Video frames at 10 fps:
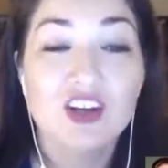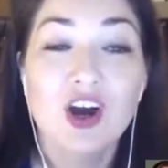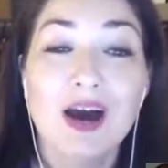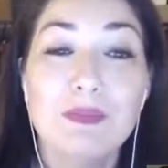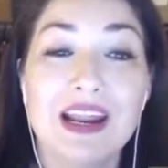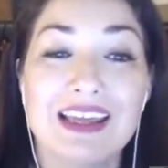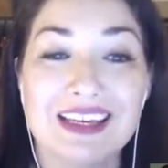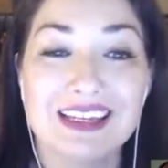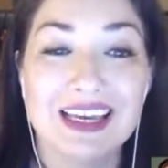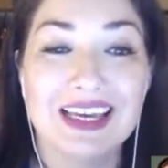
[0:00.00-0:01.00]
No, but I
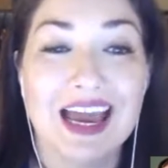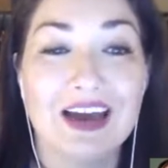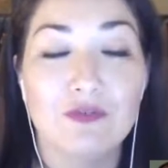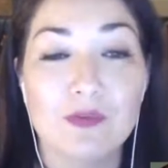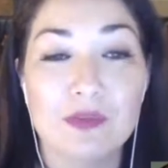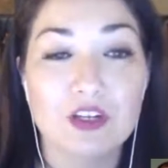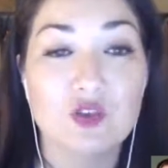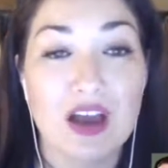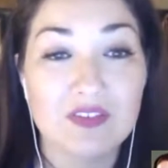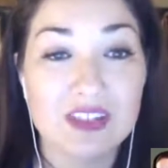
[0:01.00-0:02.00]
think for me,
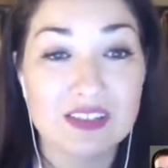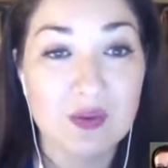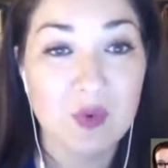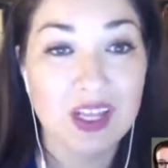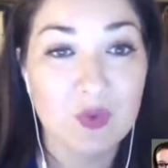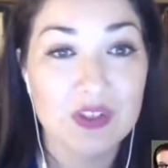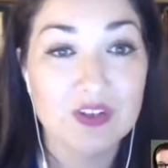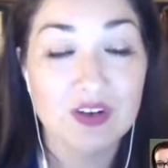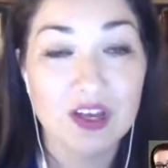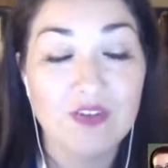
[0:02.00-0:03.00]
drafting someone
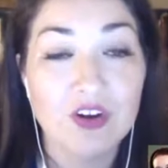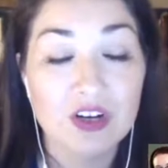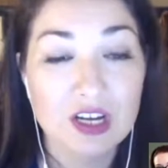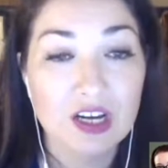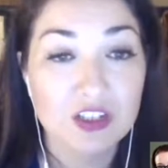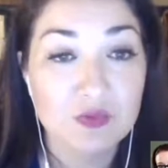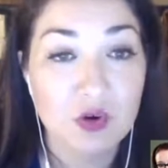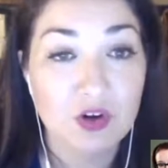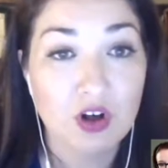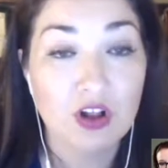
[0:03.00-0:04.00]
if they're in concussion
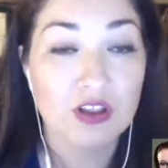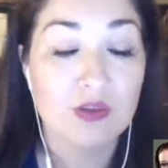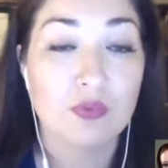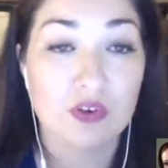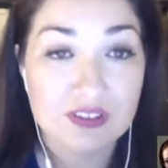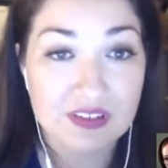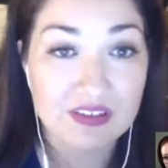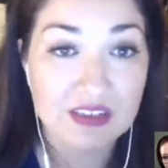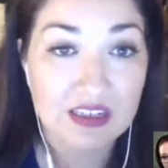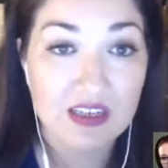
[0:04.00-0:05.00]
protocol in the
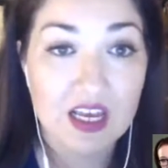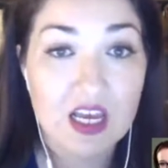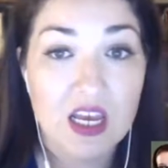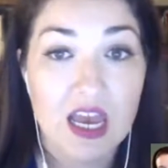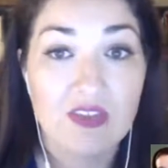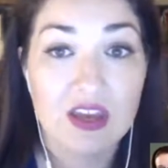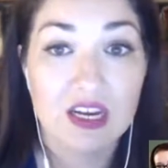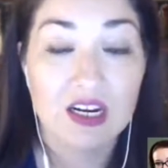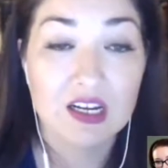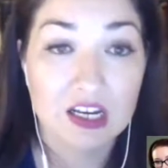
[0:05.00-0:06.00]
preseason and they
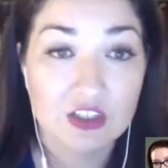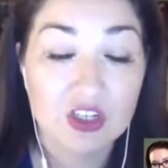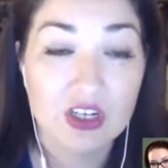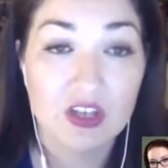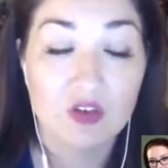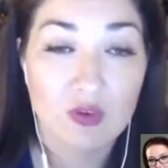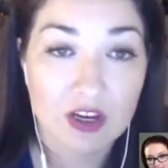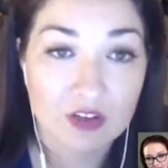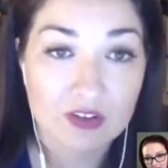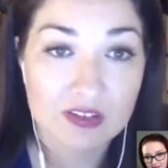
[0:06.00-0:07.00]
get a concussion in the
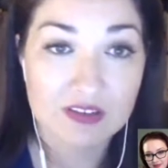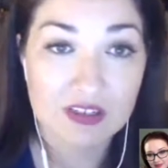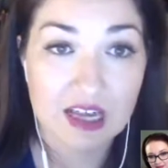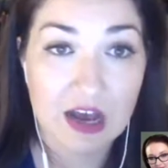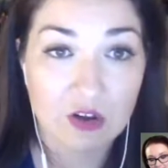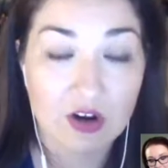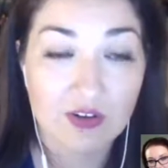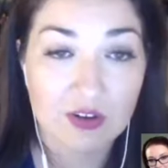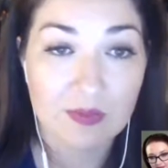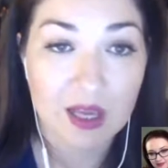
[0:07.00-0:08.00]
regular season, how long
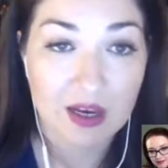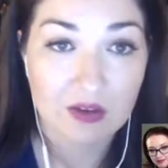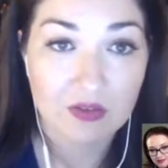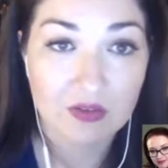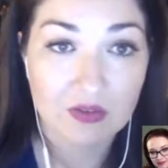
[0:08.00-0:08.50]
are they going to be out?